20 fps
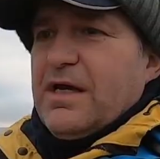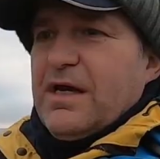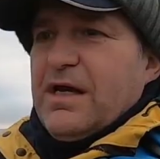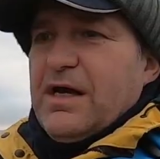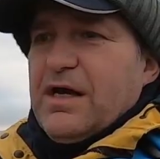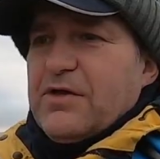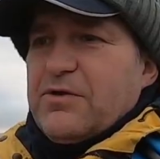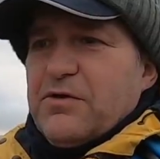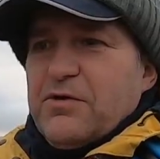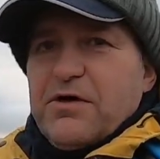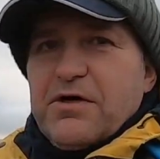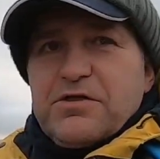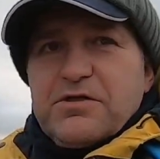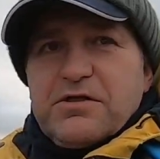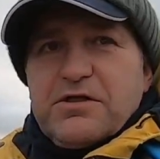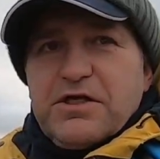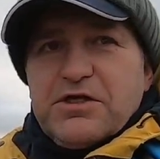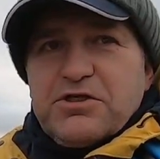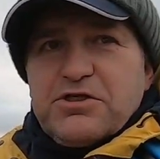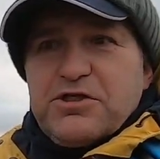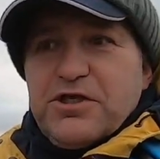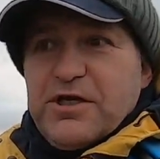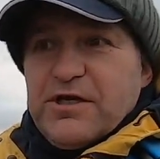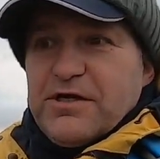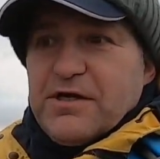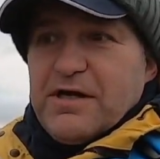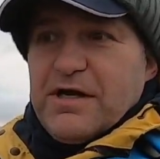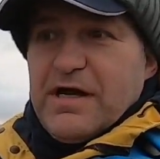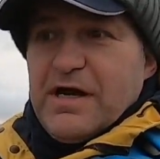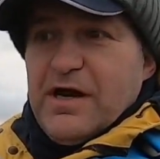I thought I'd just share
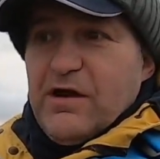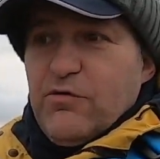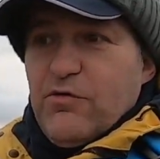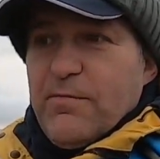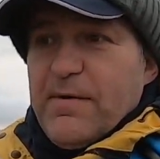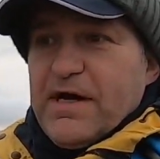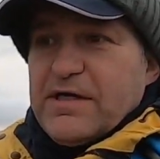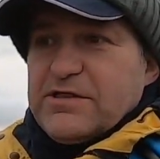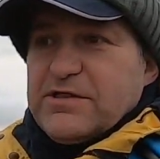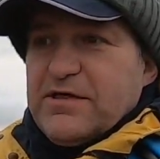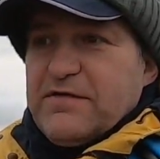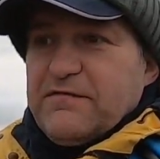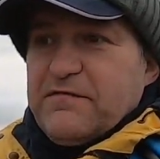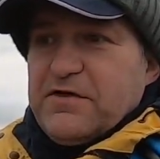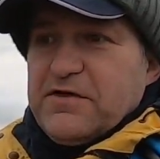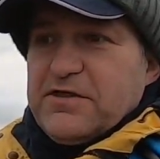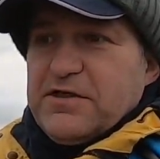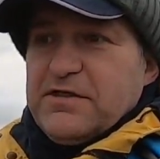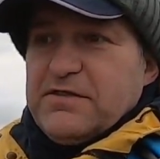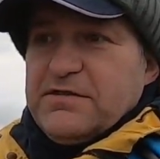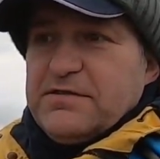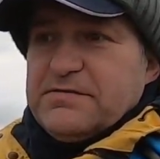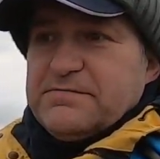how I'm actually fishing